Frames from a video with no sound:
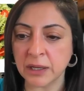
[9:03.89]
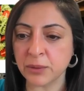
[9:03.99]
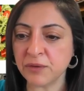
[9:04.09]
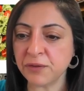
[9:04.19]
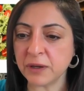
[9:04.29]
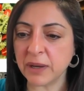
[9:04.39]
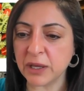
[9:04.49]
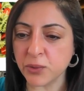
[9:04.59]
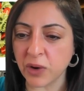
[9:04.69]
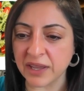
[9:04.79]
Now the Figma
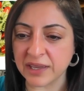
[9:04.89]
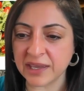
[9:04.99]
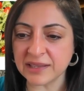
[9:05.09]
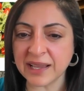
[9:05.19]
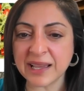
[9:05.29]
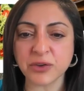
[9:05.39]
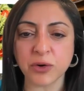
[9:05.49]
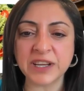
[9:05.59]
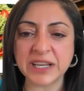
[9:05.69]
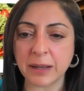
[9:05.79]
UI kit has
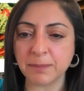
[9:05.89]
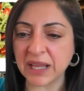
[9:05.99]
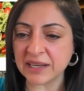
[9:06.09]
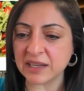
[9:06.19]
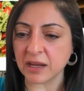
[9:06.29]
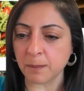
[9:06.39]
already applied an